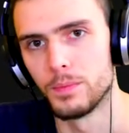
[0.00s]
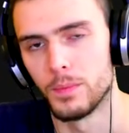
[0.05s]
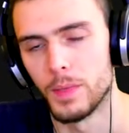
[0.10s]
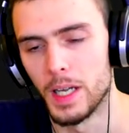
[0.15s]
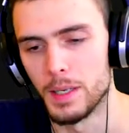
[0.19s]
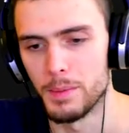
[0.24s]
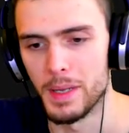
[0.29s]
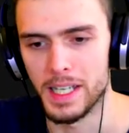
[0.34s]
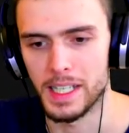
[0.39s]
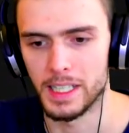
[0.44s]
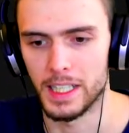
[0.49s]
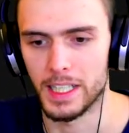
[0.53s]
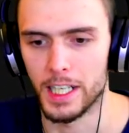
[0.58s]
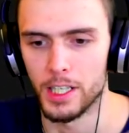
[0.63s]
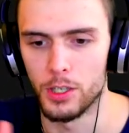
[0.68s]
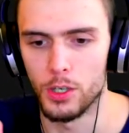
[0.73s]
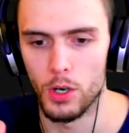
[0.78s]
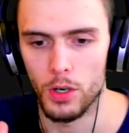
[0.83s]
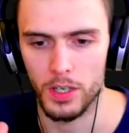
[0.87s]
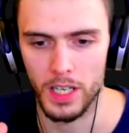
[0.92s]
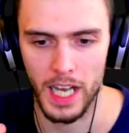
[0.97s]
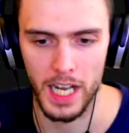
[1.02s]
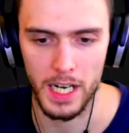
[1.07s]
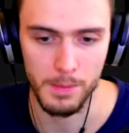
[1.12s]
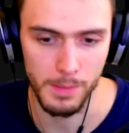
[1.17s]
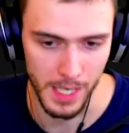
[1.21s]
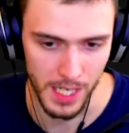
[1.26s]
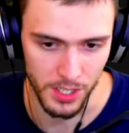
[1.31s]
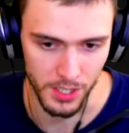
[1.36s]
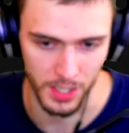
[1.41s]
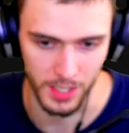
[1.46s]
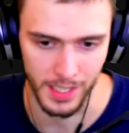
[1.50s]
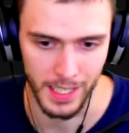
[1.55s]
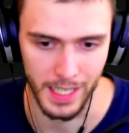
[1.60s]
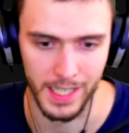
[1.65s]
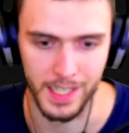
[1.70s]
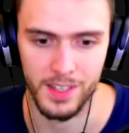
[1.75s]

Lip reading: and making like a knock animation kind of